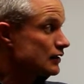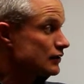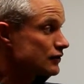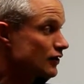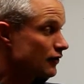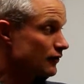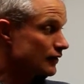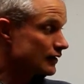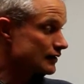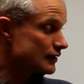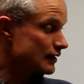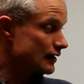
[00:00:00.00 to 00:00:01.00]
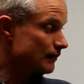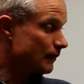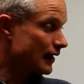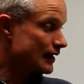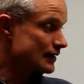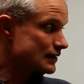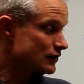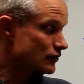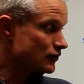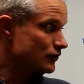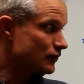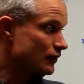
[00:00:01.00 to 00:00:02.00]
So it pays
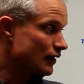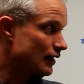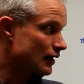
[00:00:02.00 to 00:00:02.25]
to